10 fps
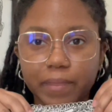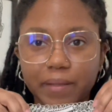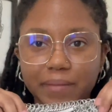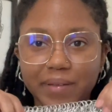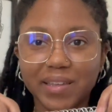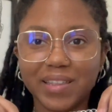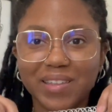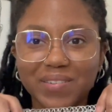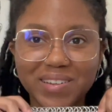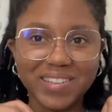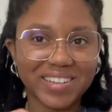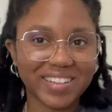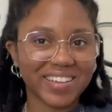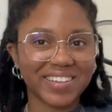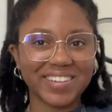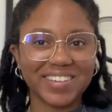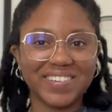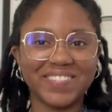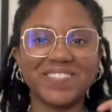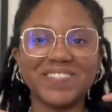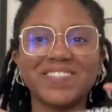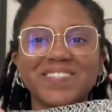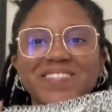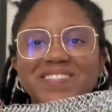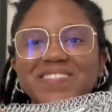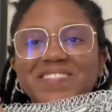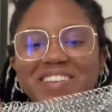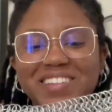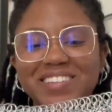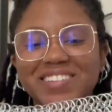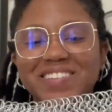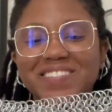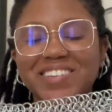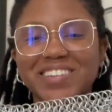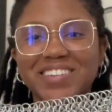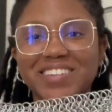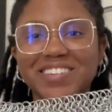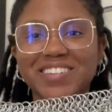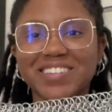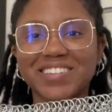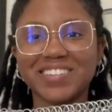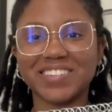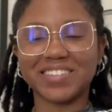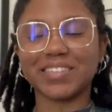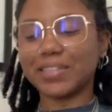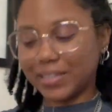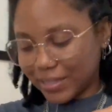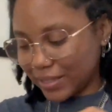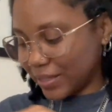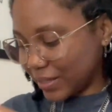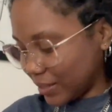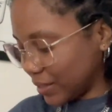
But that's what I look like. Oh, that looks so good. Yeah.